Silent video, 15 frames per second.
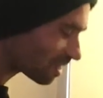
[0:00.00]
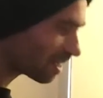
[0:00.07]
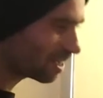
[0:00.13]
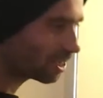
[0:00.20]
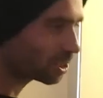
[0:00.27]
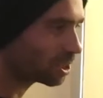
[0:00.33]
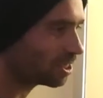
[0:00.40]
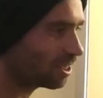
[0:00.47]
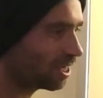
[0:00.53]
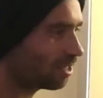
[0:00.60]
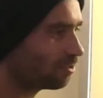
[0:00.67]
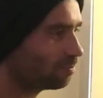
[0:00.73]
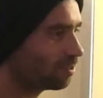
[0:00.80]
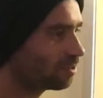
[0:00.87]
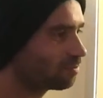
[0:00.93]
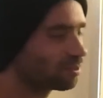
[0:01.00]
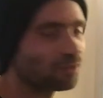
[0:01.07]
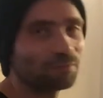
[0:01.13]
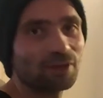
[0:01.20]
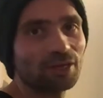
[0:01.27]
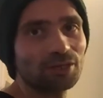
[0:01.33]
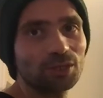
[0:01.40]
actually helping with the
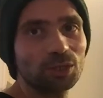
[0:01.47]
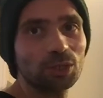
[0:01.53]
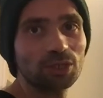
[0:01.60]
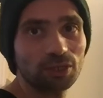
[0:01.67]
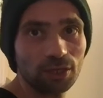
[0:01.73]
punch.